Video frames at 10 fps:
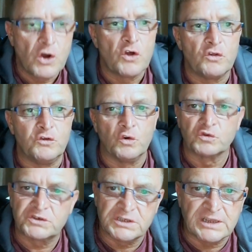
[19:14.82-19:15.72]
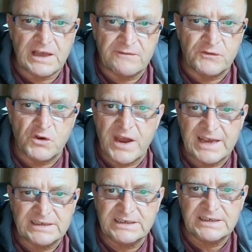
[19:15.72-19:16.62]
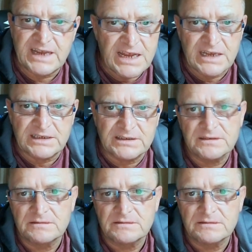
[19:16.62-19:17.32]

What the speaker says: those that left their estate.